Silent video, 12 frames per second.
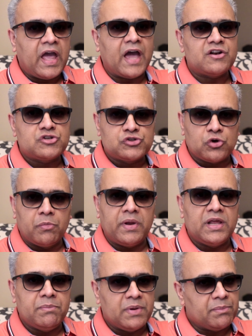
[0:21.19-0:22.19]
And so
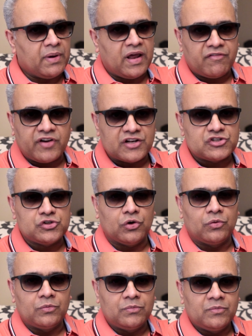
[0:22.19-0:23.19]
many people have done
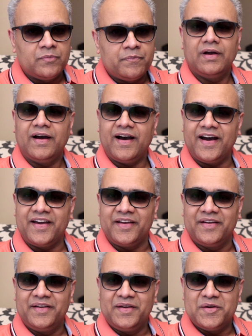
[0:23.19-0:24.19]
so. Hi,
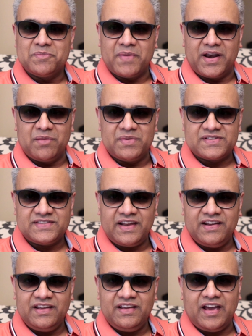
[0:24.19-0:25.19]
my name is
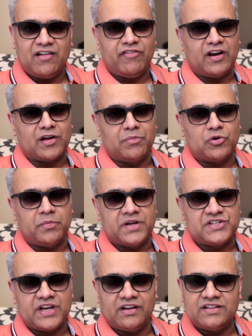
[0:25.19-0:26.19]
Sunny and welcome to my
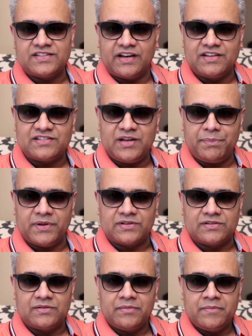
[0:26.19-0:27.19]
channel Sunny
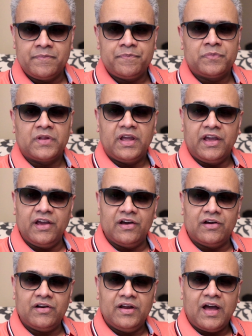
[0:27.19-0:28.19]
Snippets.
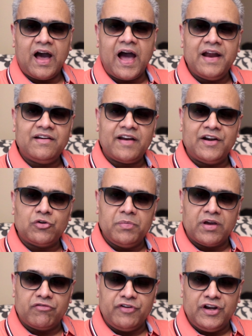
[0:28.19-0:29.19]
Here, I try to
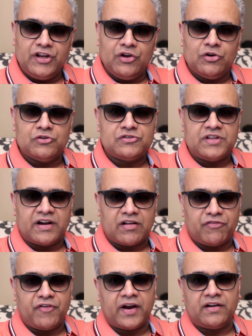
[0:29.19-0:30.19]
make videos that
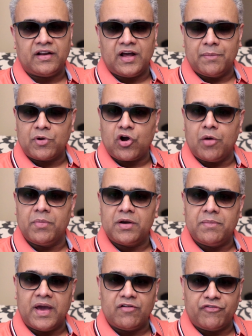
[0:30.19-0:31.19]
affect a common
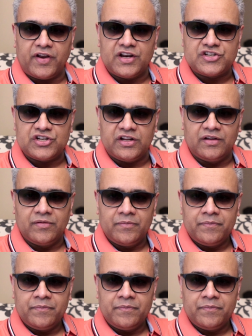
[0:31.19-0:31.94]
man financially.